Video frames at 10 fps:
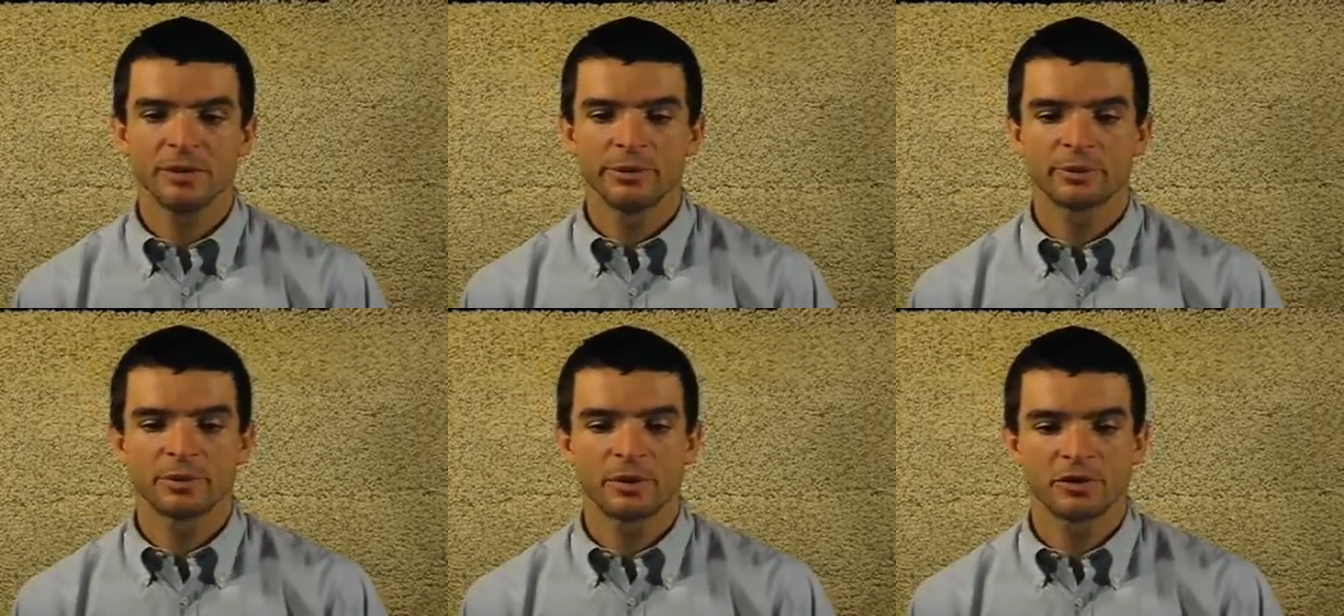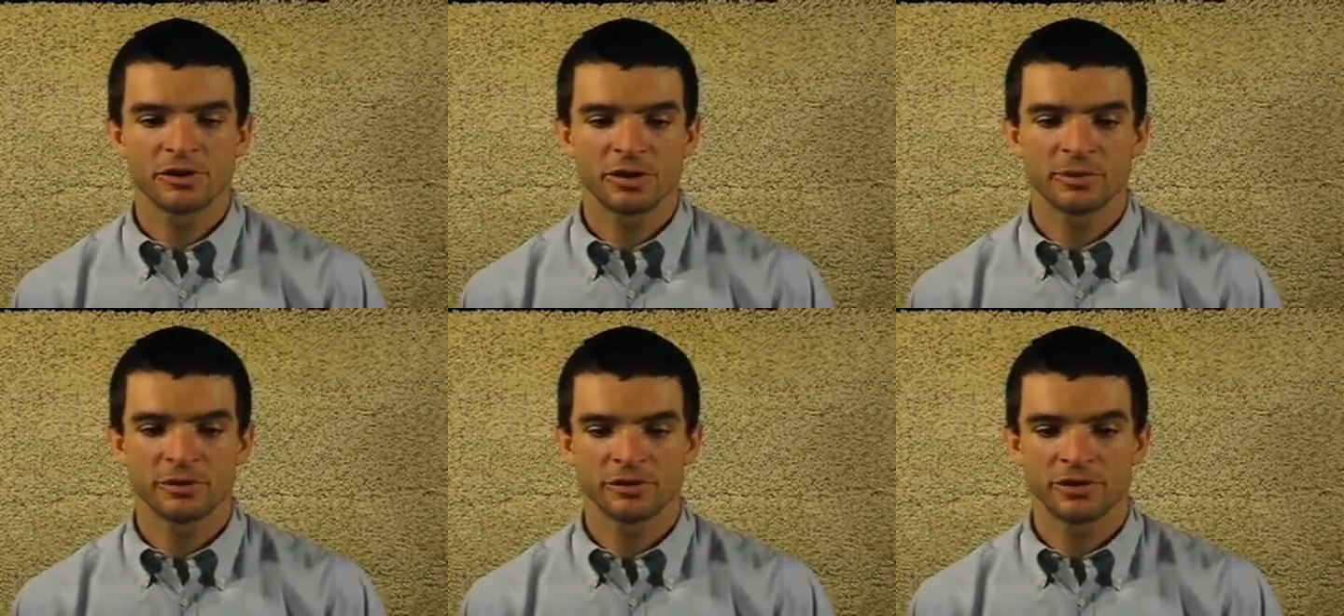We are proposing a
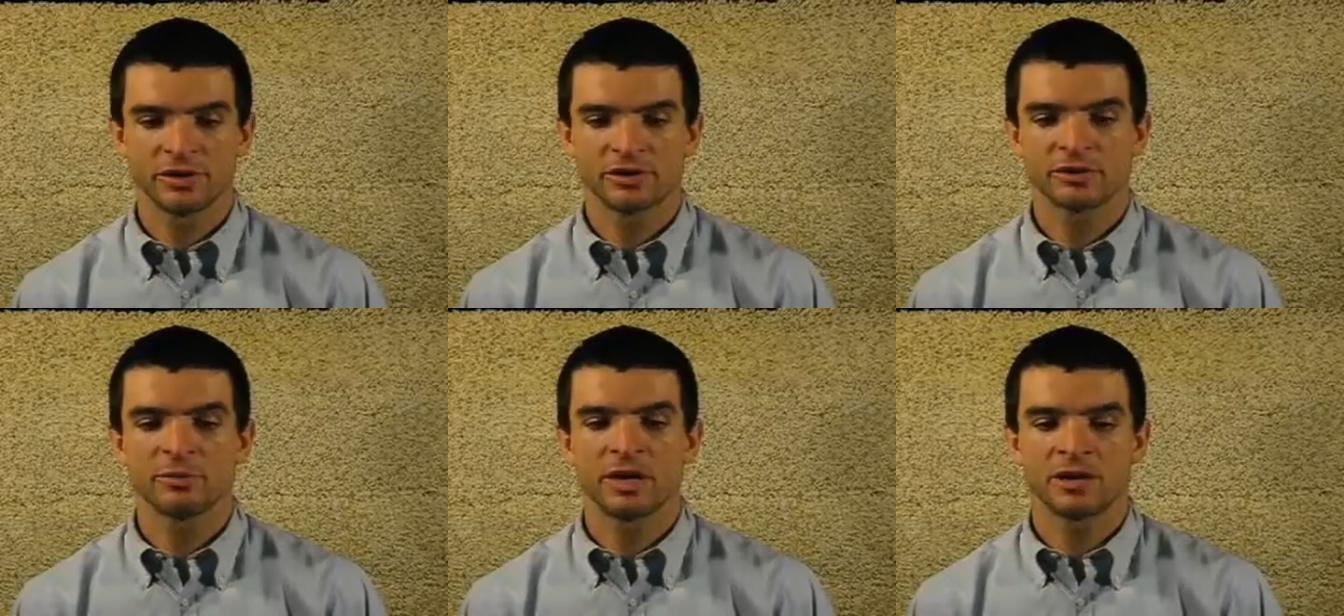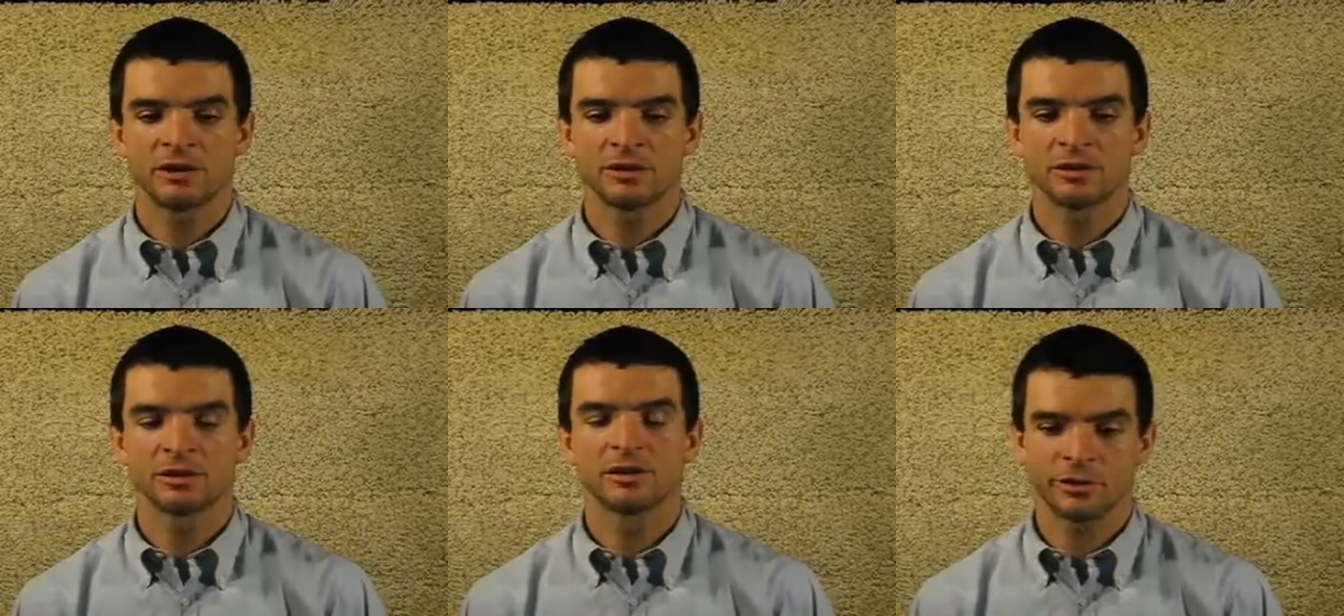post-industrial model
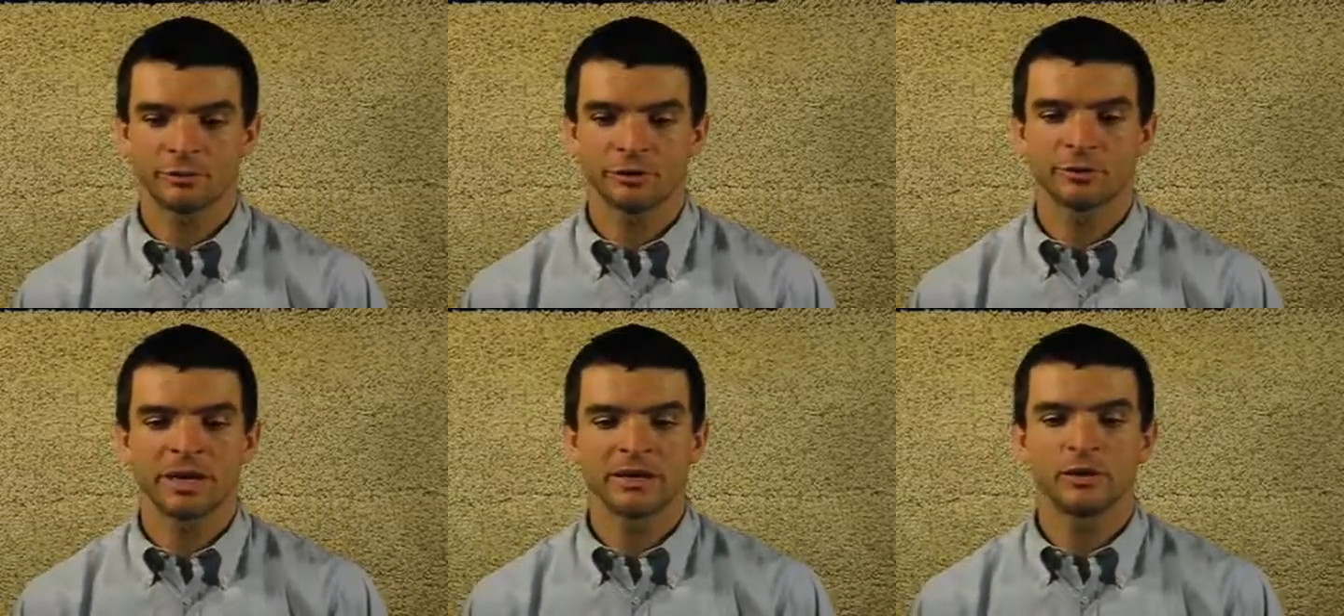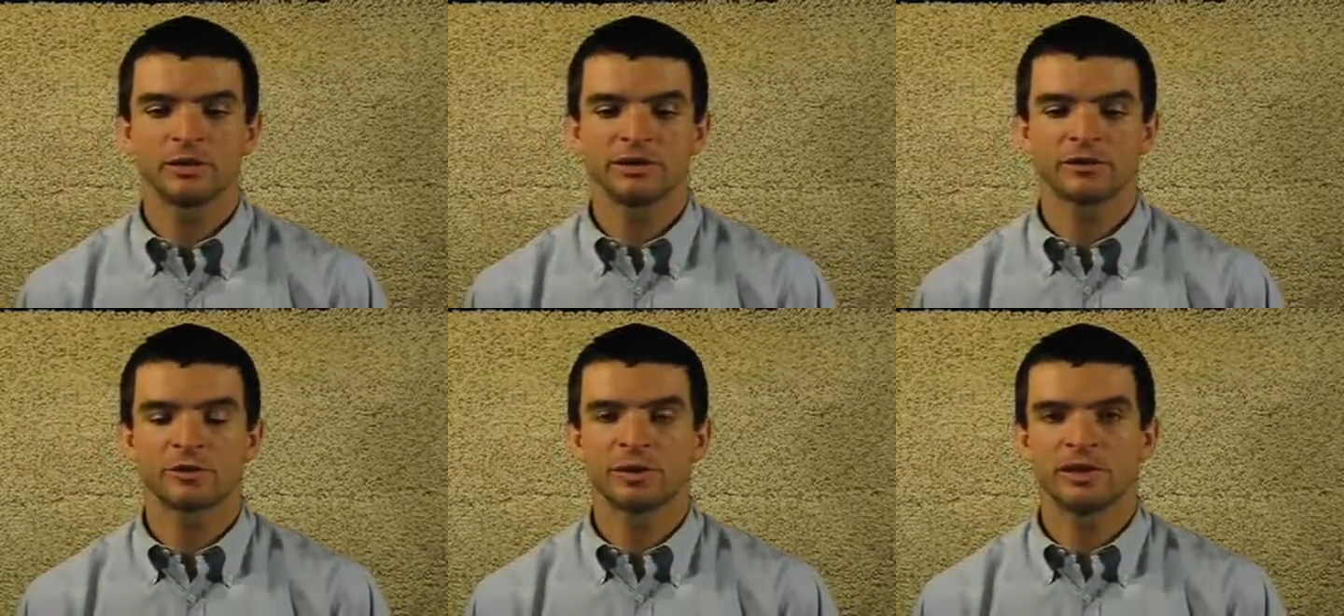where you pay only
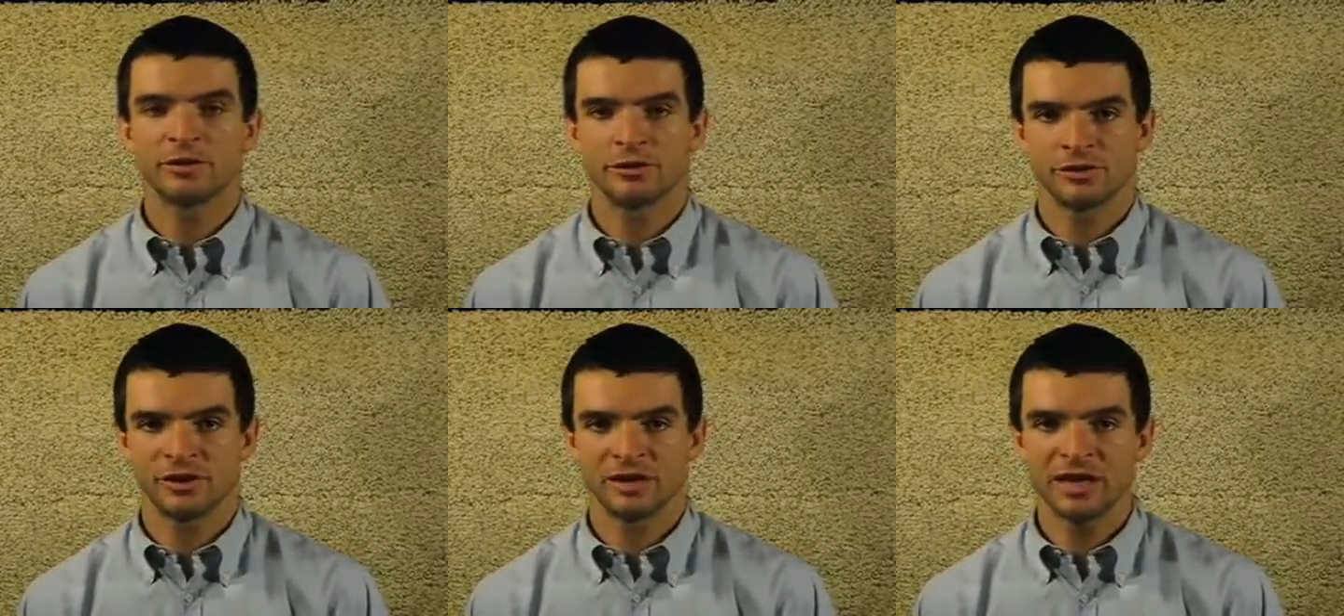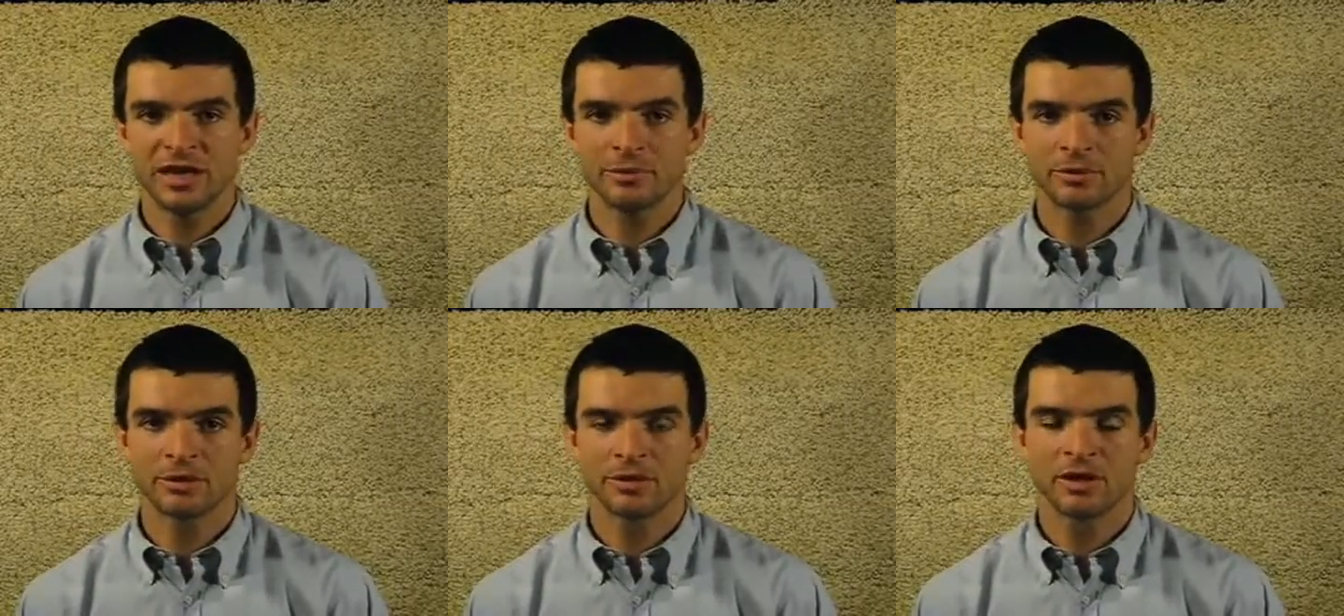for materials and
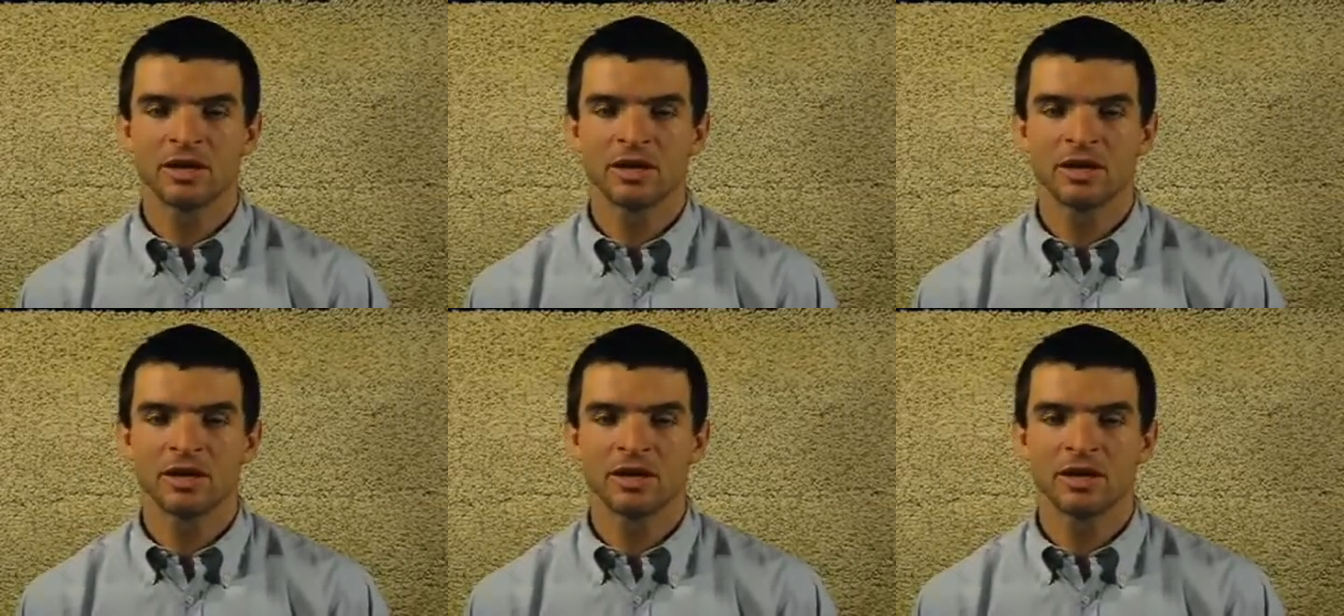labor,